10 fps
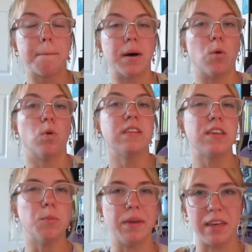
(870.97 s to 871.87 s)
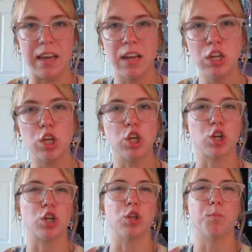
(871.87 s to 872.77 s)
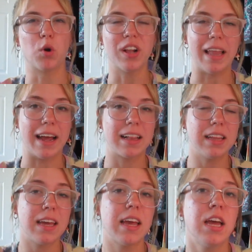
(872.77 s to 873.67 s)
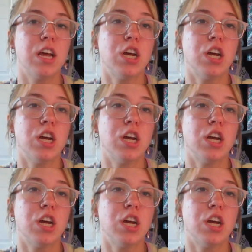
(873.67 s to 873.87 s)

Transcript: but once you begin, you're more likely